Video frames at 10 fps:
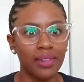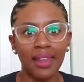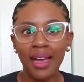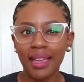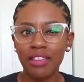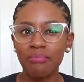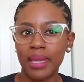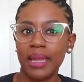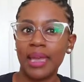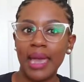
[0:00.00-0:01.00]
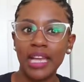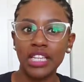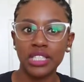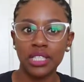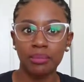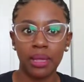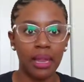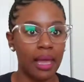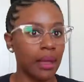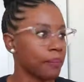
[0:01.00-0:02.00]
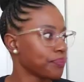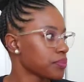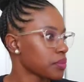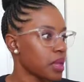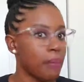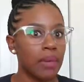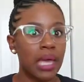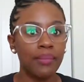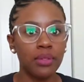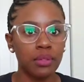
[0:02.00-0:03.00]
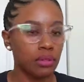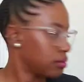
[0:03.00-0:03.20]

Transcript: Not give medications, but like maybe